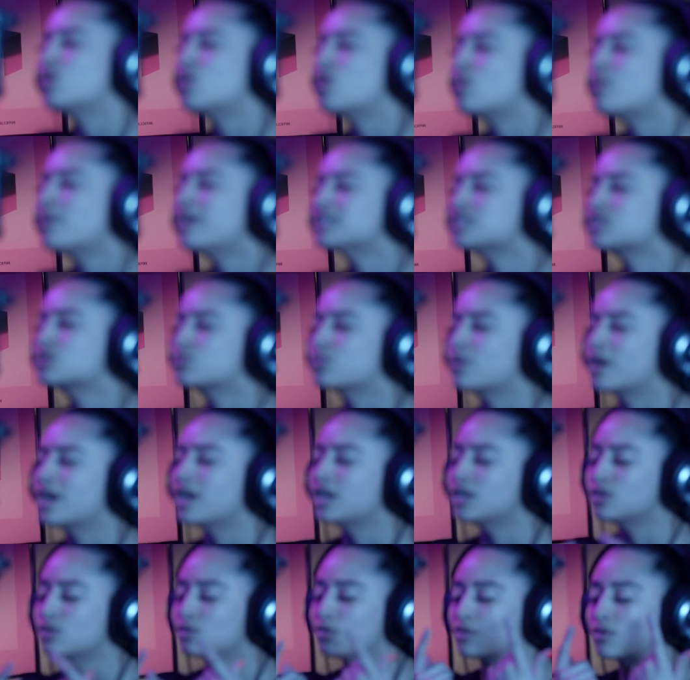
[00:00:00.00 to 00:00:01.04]
Ooh, I
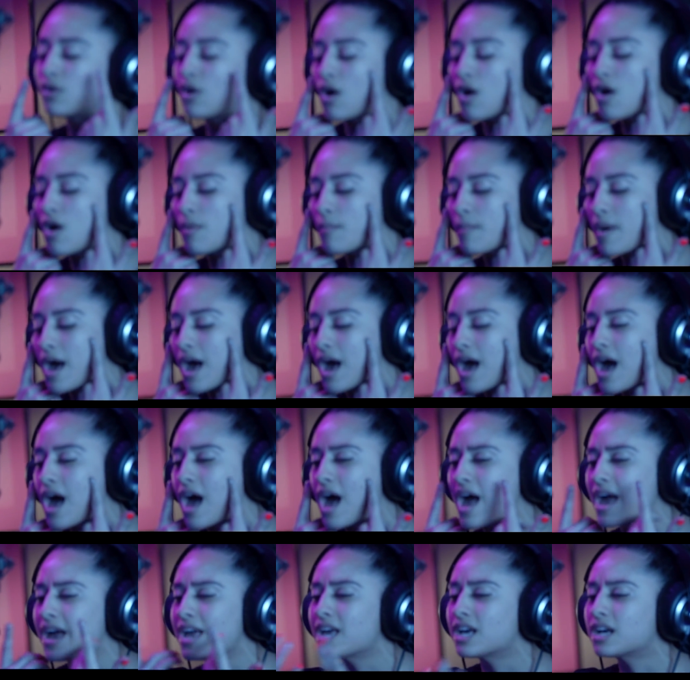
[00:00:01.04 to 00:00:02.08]
swear you caught my
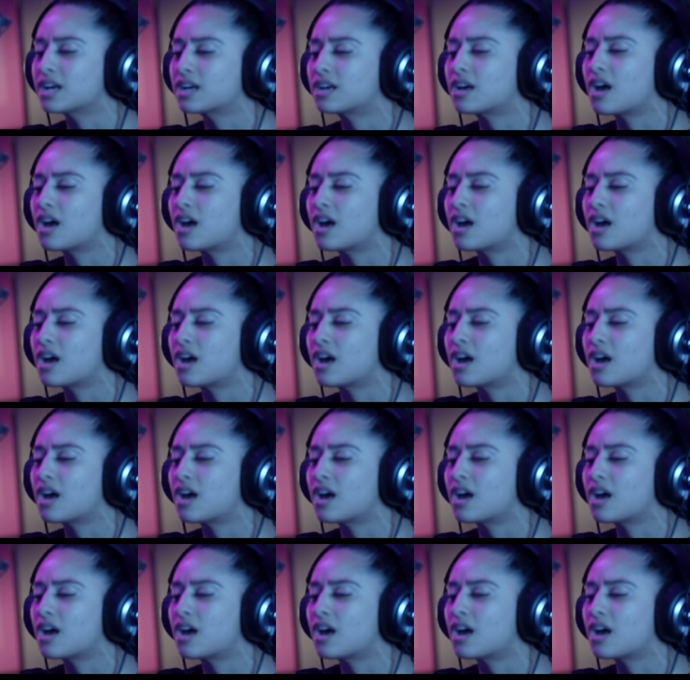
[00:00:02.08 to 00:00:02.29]
eye.